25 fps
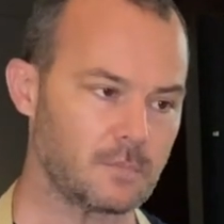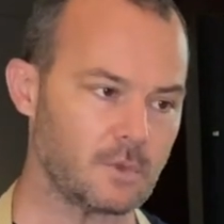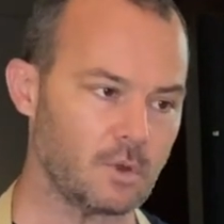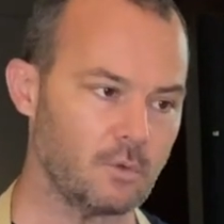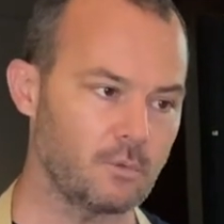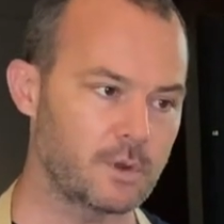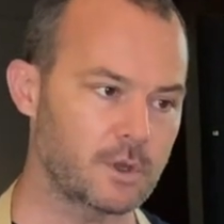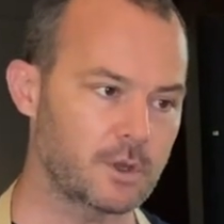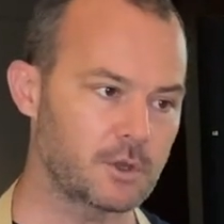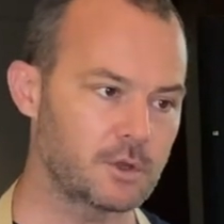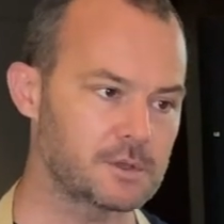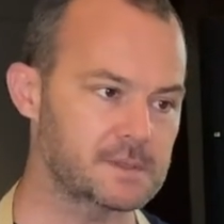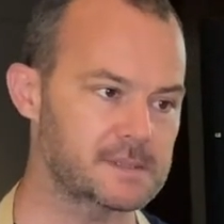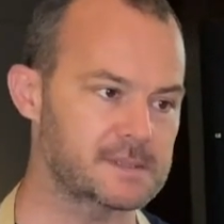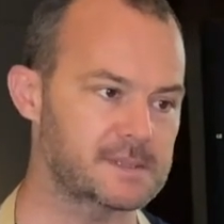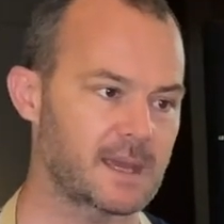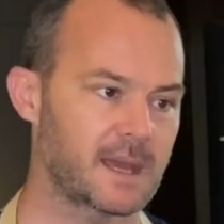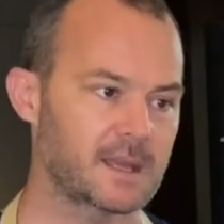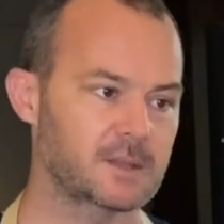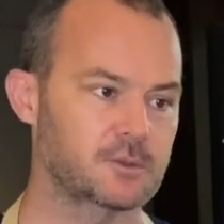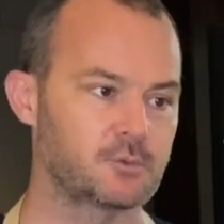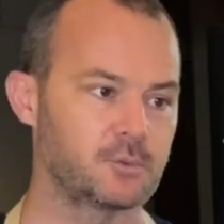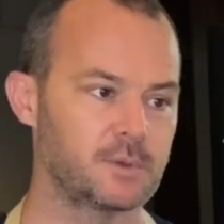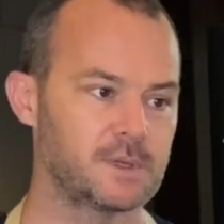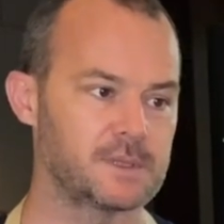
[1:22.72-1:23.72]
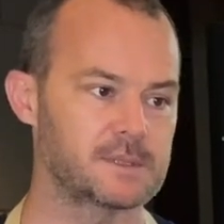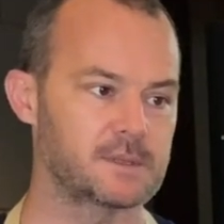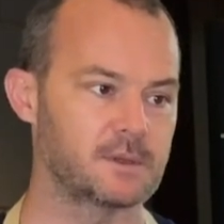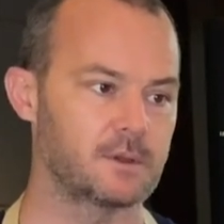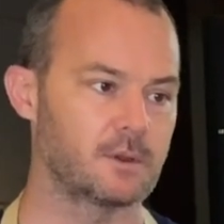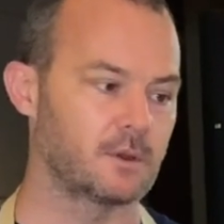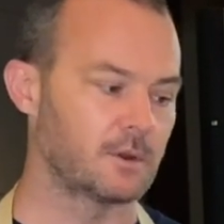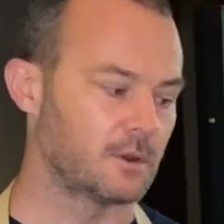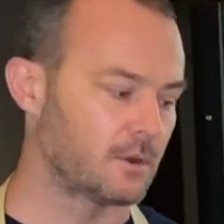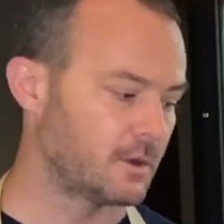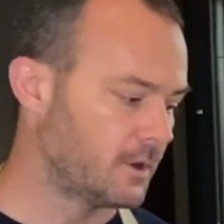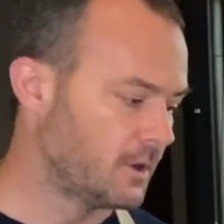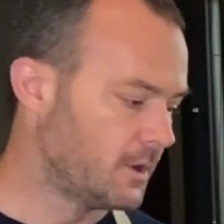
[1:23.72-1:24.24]
We're gonna start with
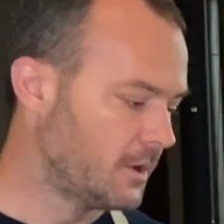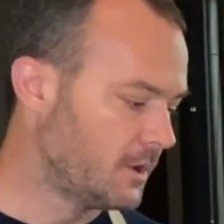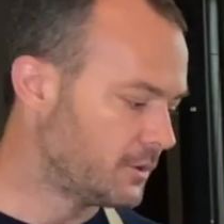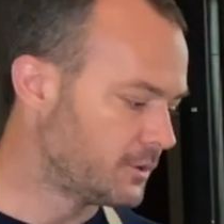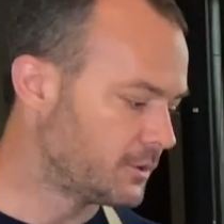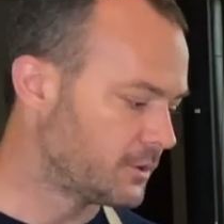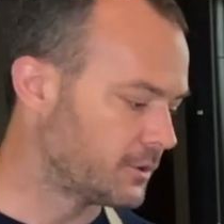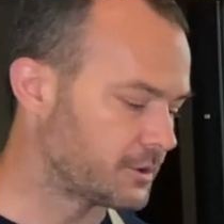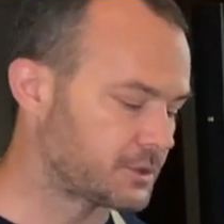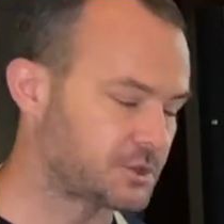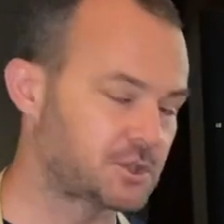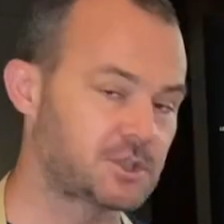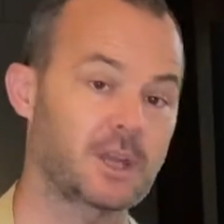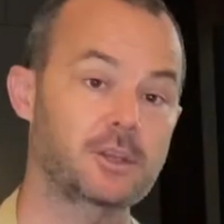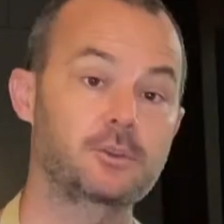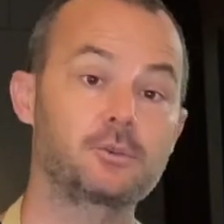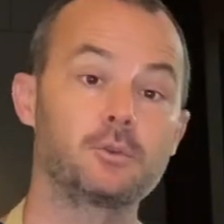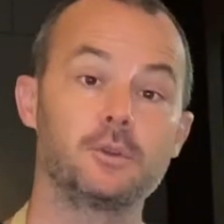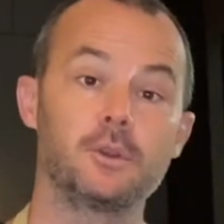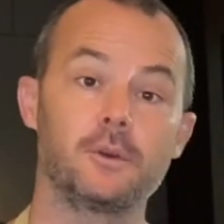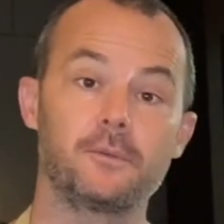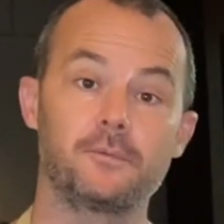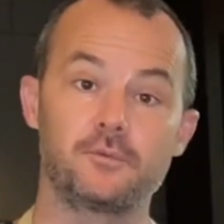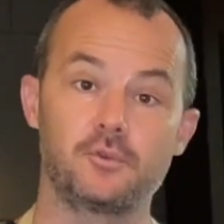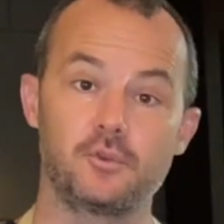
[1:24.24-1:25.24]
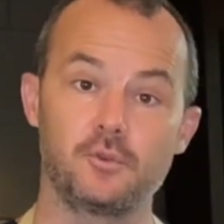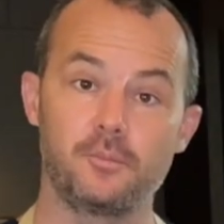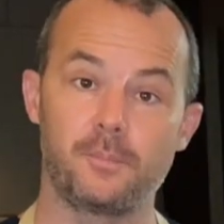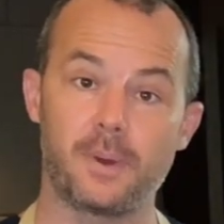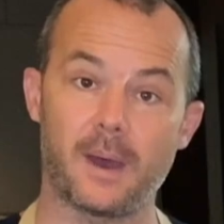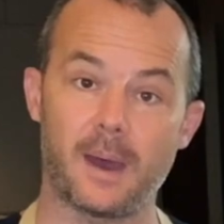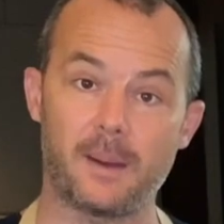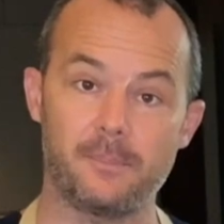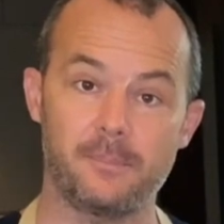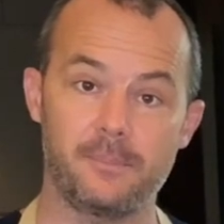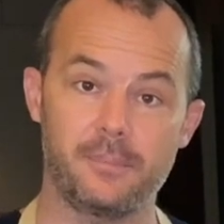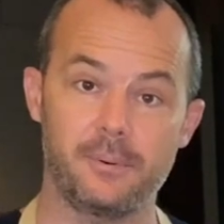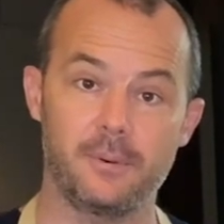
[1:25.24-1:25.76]
the
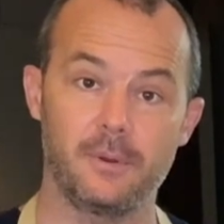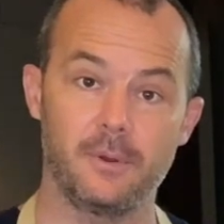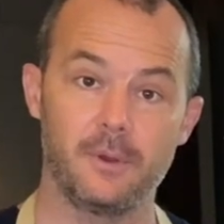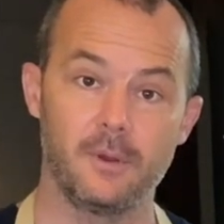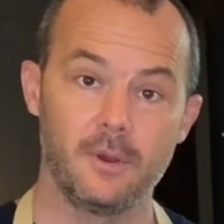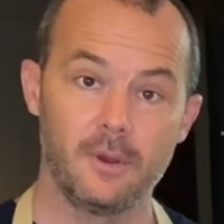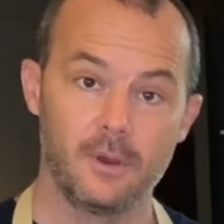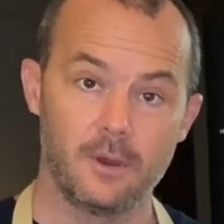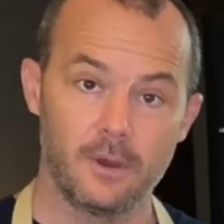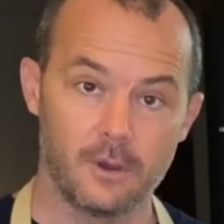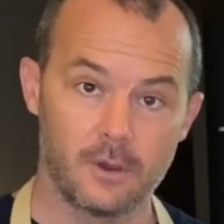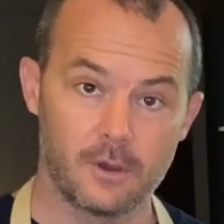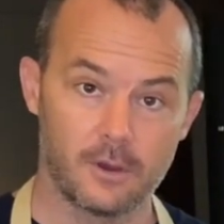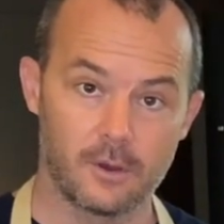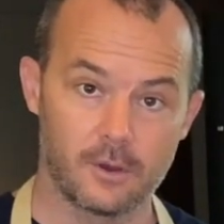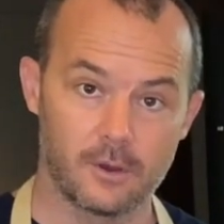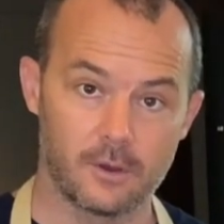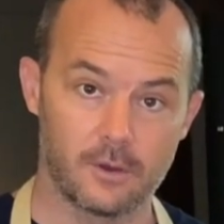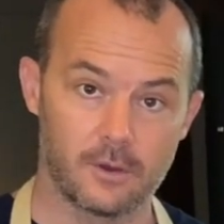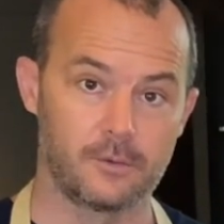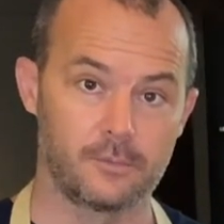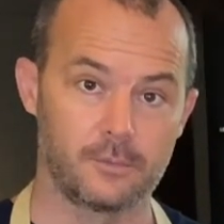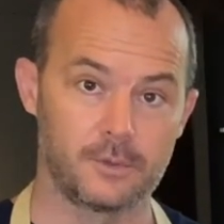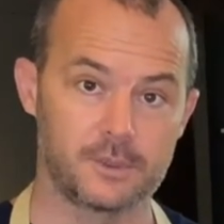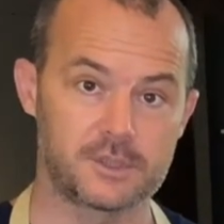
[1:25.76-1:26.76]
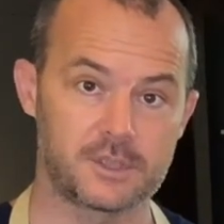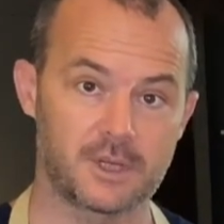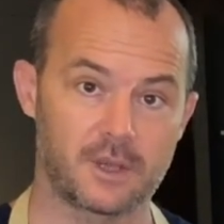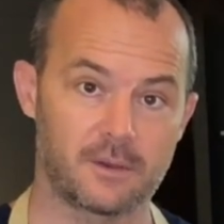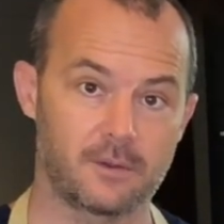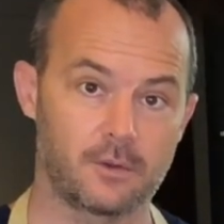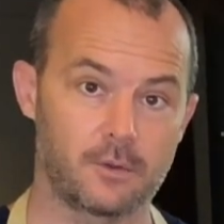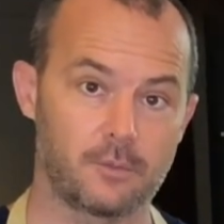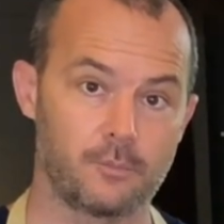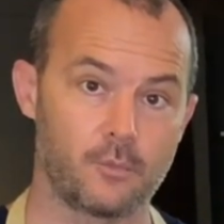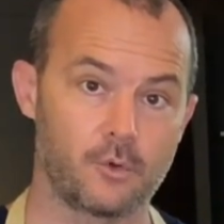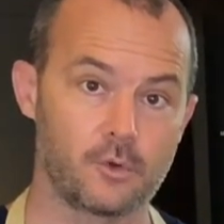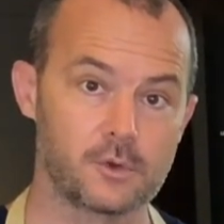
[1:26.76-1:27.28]
Châteauneuf-du-Pape, which
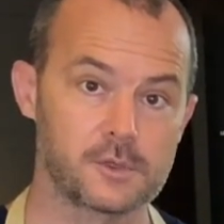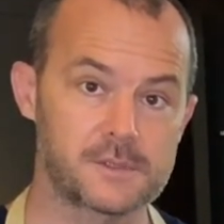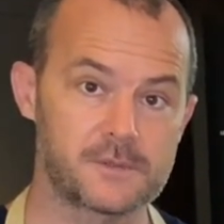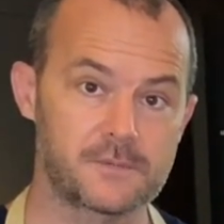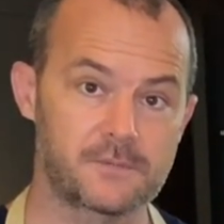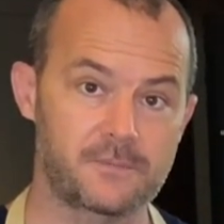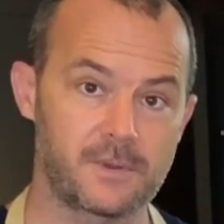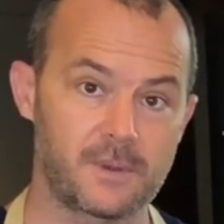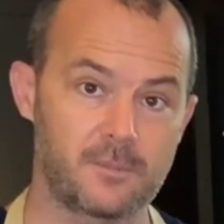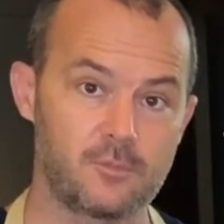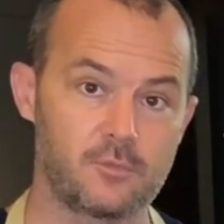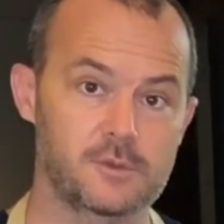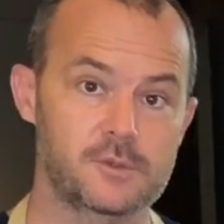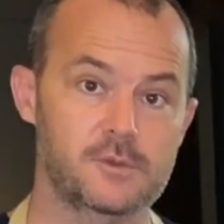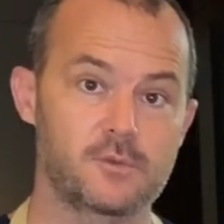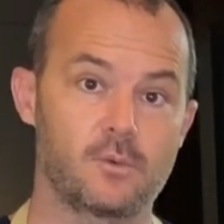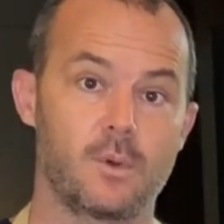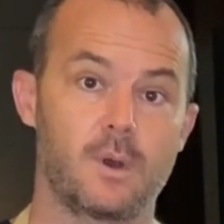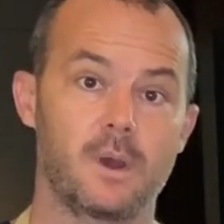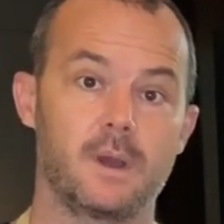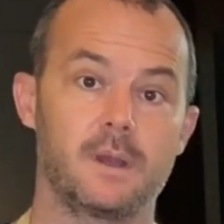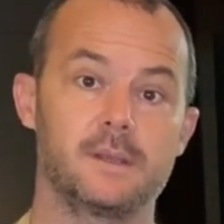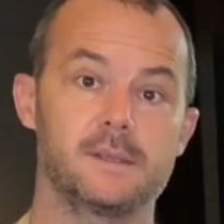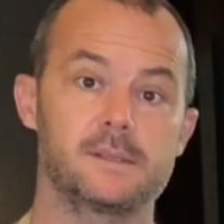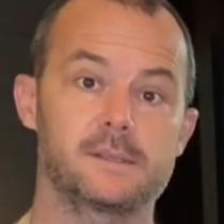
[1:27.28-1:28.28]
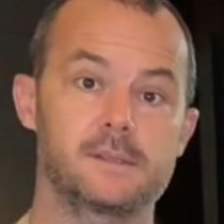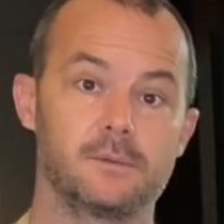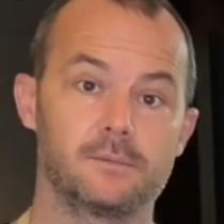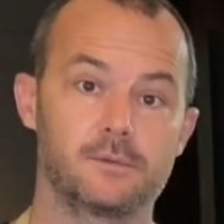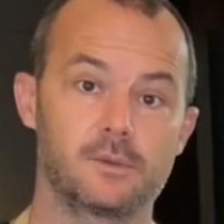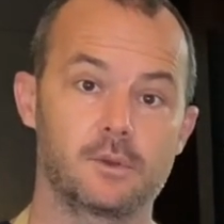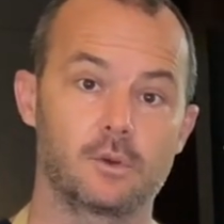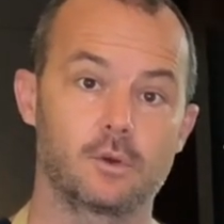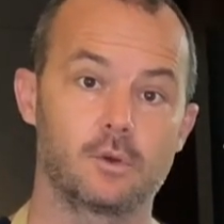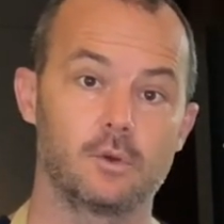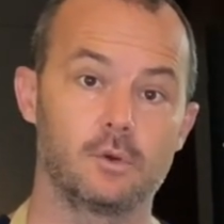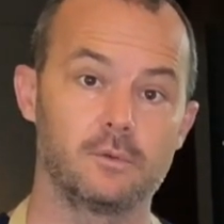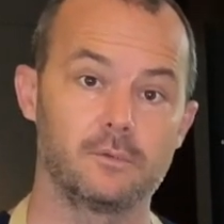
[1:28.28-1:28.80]
are the most famous wines of
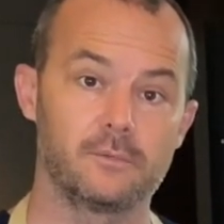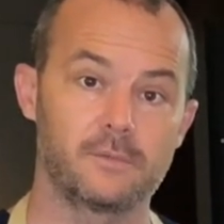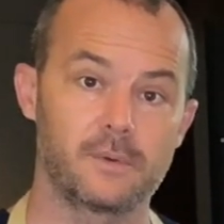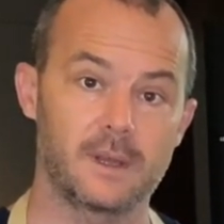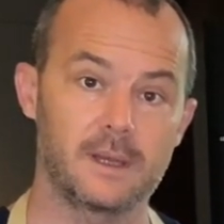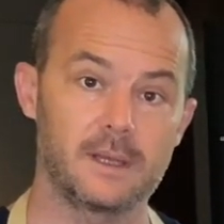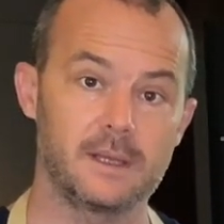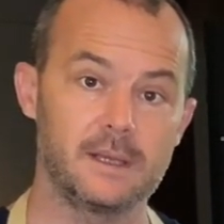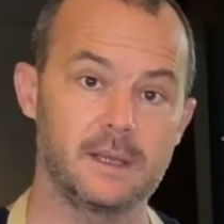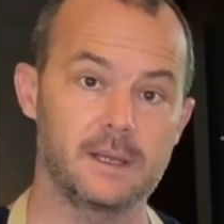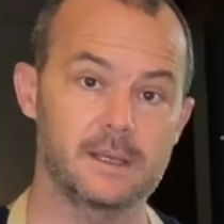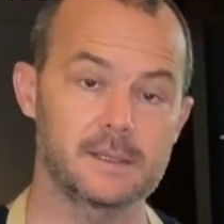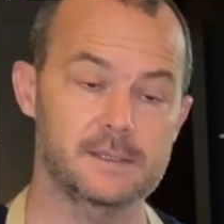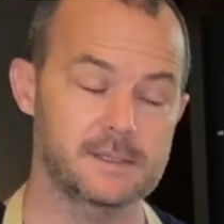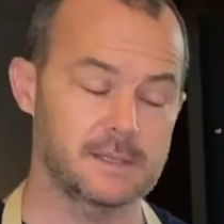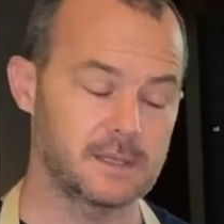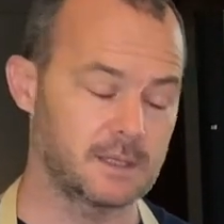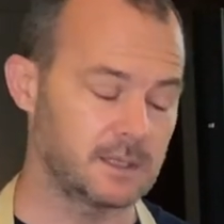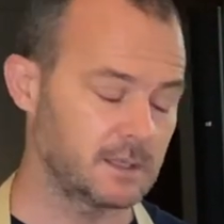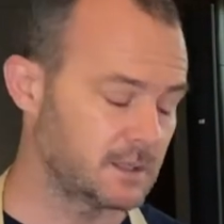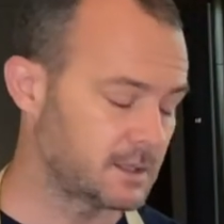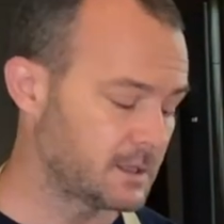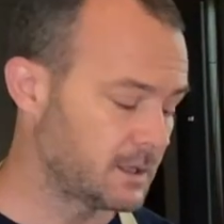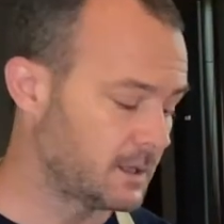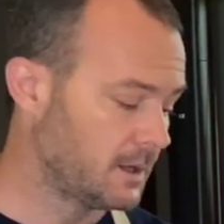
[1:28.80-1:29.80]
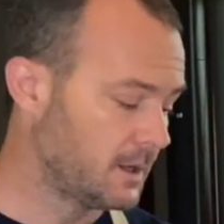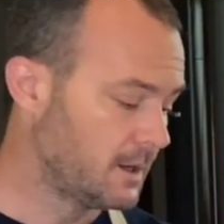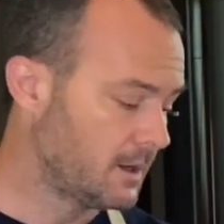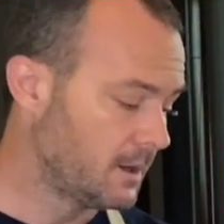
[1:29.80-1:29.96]
the Rhone Valley, I think,